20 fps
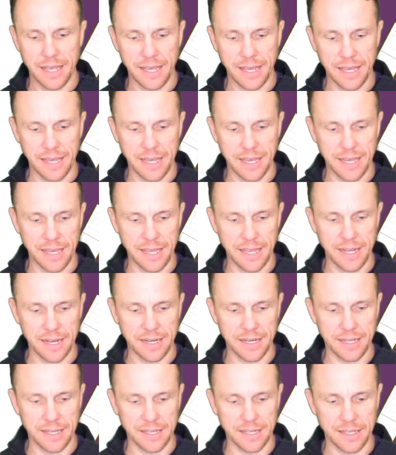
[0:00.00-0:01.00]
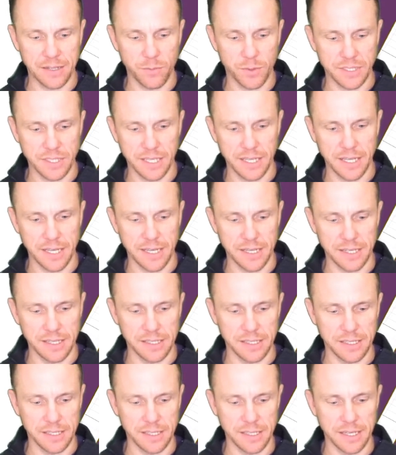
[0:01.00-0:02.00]
And once
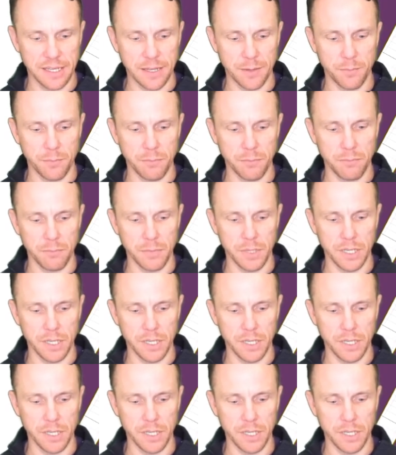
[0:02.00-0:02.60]
again, get me